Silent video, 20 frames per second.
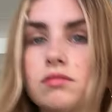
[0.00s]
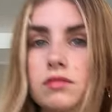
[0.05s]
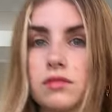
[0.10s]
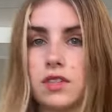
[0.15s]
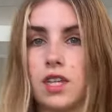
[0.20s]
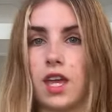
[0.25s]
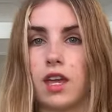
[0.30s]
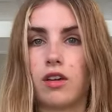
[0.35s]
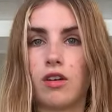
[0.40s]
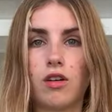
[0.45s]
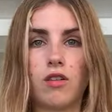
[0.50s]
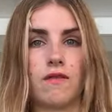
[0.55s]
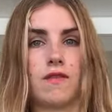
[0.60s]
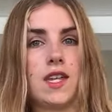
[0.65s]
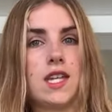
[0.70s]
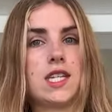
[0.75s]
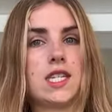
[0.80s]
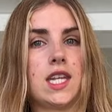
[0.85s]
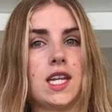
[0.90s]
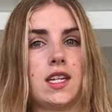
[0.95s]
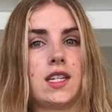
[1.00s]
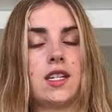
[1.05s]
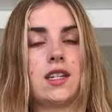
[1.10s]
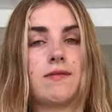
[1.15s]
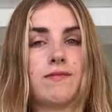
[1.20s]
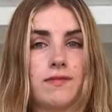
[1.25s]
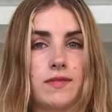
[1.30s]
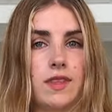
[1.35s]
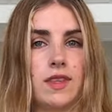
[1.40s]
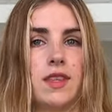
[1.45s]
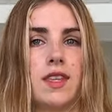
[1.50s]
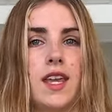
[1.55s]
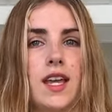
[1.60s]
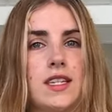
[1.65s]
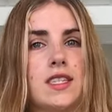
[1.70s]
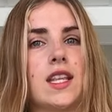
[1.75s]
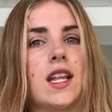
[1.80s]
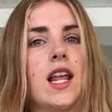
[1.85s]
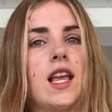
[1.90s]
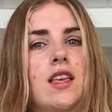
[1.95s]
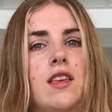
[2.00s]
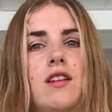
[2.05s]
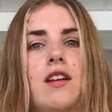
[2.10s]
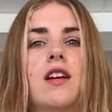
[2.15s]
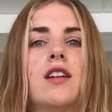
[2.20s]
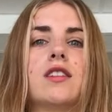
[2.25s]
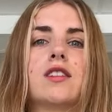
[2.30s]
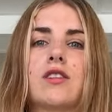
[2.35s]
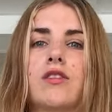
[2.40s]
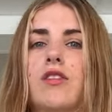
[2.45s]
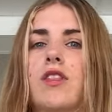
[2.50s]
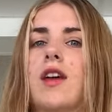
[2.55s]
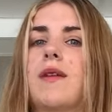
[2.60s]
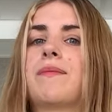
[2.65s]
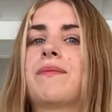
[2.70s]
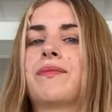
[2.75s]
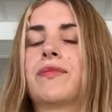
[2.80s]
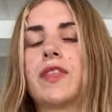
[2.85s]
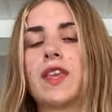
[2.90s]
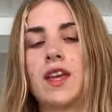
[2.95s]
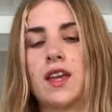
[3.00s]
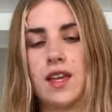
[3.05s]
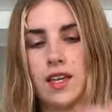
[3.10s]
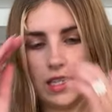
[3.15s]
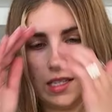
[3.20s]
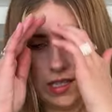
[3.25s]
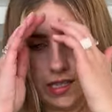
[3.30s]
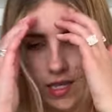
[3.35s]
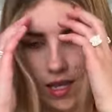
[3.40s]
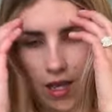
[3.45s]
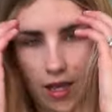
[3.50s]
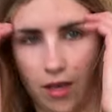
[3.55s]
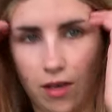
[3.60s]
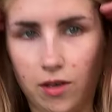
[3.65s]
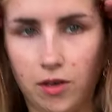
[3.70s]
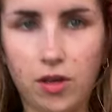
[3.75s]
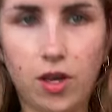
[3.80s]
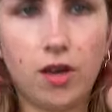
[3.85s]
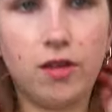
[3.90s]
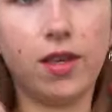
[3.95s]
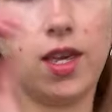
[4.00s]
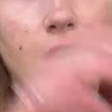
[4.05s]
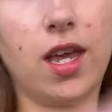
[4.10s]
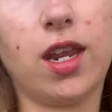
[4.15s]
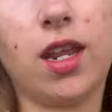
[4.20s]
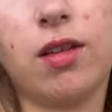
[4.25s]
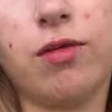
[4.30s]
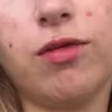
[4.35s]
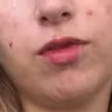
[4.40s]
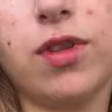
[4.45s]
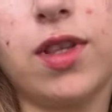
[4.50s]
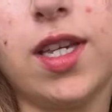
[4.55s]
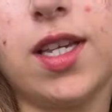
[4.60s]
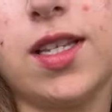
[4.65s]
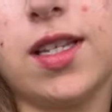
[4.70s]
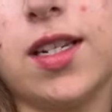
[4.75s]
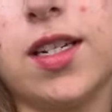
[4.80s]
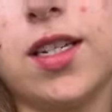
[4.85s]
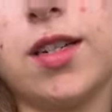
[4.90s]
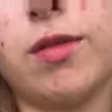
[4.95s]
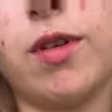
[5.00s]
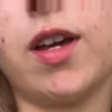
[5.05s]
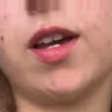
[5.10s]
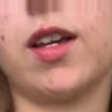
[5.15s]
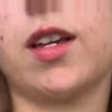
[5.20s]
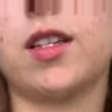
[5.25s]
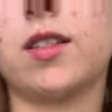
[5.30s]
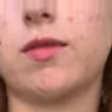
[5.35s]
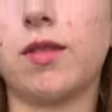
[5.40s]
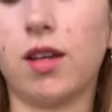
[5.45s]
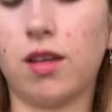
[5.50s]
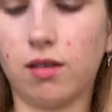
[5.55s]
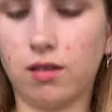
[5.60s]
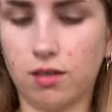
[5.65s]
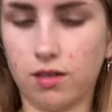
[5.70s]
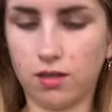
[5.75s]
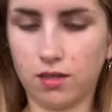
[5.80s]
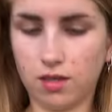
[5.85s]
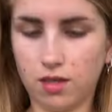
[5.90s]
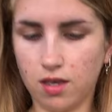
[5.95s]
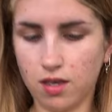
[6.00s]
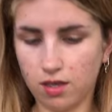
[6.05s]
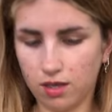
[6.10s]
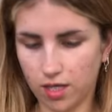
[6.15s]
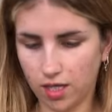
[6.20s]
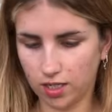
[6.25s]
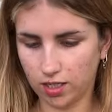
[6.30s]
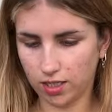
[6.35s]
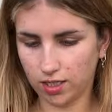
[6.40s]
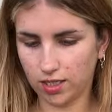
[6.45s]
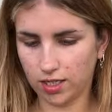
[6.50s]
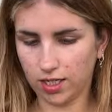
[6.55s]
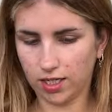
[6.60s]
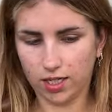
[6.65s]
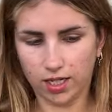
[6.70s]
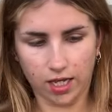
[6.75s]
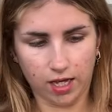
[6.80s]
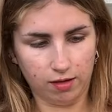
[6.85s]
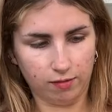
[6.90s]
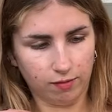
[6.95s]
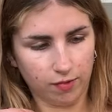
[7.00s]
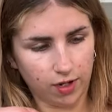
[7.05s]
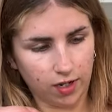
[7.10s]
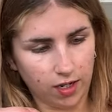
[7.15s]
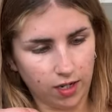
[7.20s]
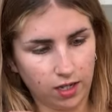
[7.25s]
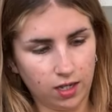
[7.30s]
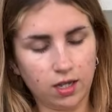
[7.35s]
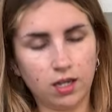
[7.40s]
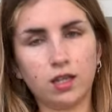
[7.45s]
that I got on Vinted yesterday, you guys saw them. So, oh yeah, and I wore these into work as well. They're just DKNY.